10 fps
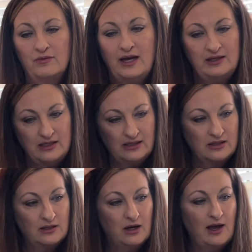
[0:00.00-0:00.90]
that does
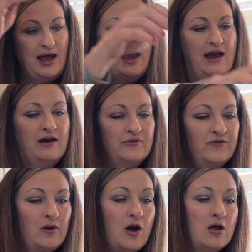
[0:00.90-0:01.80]
not have
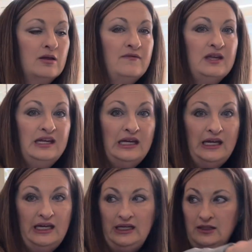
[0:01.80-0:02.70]
all of the
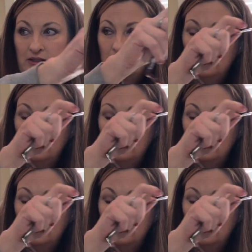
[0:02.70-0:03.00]
heat.